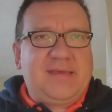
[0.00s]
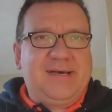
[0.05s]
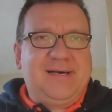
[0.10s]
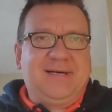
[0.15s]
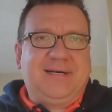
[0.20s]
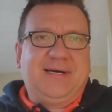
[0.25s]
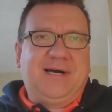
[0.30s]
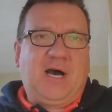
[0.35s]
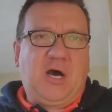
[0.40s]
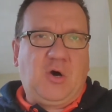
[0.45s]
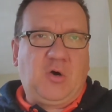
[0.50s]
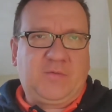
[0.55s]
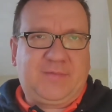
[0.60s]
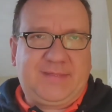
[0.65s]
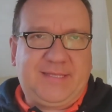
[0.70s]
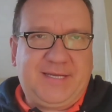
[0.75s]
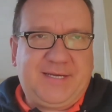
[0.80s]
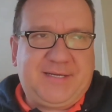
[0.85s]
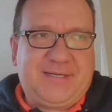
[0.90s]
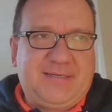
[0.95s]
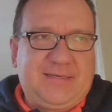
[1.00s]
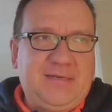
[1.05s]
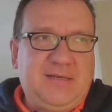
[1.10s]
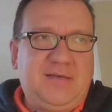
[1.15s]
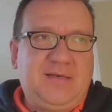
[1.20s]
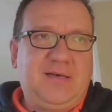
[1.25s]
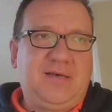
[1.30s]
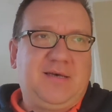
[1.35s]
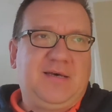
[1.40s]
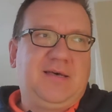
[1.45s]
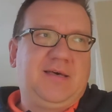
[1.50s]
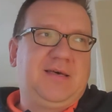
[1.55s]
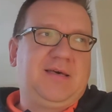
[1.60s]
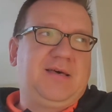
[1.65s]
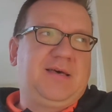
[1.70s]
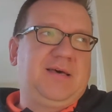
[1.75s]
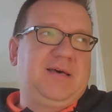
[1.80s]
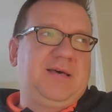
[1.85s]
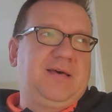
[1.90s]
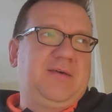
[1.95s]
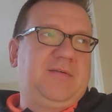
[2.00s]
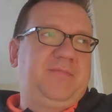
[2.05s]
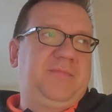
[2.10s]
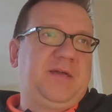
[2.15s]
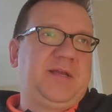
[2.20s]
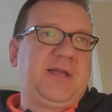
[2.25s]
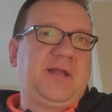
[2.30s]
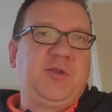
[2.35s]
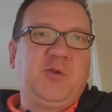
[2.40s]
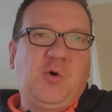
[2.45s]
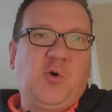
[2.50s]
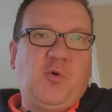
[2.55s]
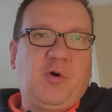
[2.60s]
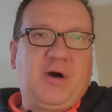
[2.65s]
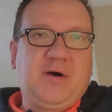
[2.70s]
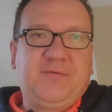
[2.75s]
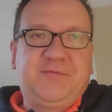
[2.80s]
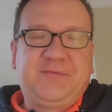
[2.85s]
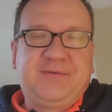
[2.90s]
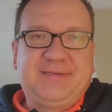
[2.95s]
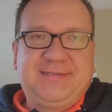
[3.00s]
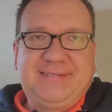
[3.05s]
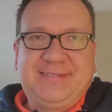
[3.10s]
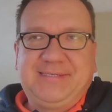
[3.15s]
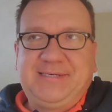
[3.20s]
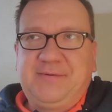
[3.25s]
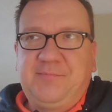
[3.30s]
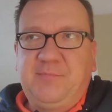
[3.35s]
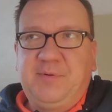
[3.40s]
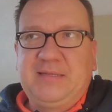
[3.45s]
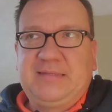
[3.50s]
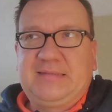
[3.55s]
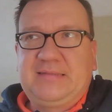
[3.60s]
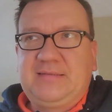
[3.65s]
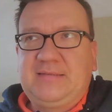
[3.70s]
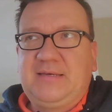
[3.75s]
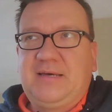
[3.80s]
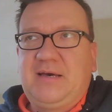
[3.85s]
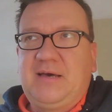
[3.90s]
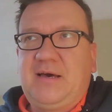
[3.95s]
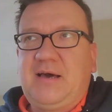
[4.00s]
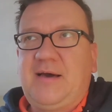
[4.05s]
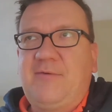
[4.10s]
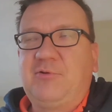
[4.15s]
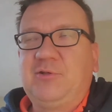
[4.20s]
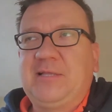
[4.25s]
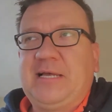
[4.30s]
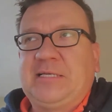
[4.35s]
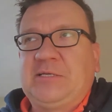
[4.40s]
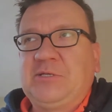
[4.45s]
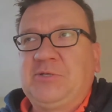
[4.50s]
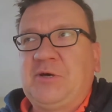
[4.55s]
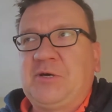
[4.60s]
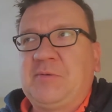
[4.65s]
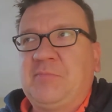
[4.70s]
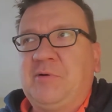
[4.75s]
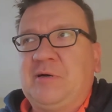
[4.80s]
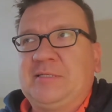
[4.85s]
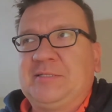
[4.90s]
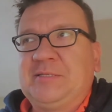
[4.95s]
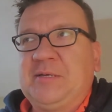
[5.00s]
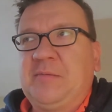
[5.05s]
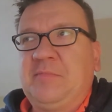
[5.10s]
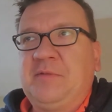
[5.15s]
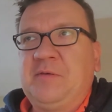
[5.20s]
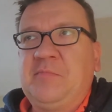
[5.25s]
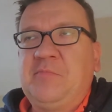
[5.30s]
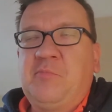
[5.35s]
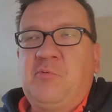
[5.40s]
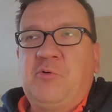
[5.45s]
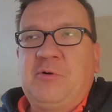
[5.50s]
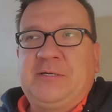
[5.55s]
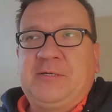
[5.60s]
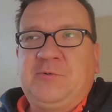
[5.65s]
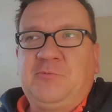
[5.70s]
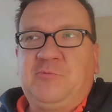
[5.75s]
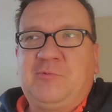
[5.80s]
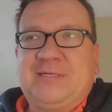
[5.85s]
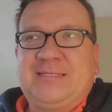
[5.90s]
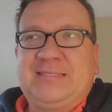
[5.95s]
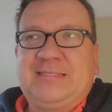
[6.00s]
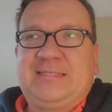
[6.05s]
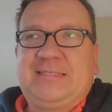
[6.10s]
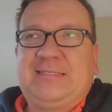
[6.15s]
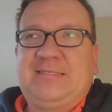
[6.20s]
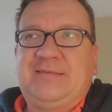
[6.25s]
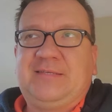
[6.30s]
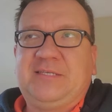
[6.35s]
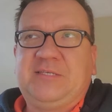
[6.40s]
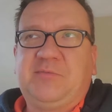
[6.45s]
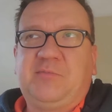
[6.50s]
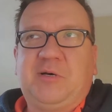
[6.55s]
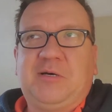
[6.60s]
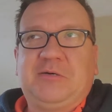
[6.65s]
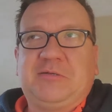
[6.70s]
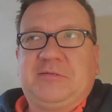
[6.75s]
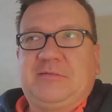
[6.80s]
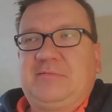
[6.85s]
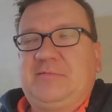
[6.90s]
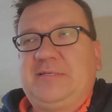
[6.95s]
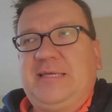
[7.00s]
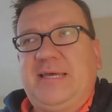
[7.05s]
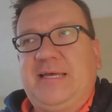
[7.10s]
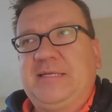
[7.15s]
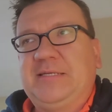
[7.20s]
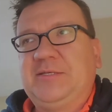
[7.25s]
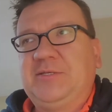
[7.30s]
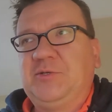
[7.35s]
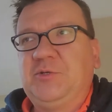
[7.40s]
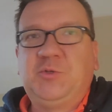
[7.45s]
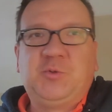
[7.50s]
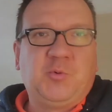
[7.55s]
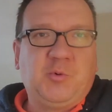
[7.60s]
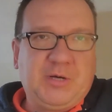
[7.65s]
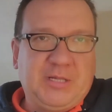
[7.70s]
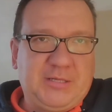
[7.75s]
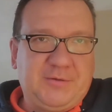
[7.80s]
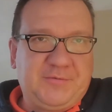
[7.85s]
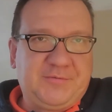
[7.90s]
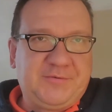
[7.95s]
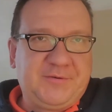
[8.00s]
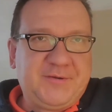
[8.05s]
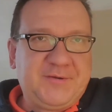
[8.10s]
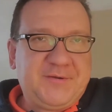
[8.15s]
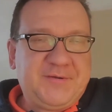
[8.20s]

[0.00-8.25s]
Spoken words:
out there that I know of, but I would like to talk about some of the important ones. There's about 10 to 12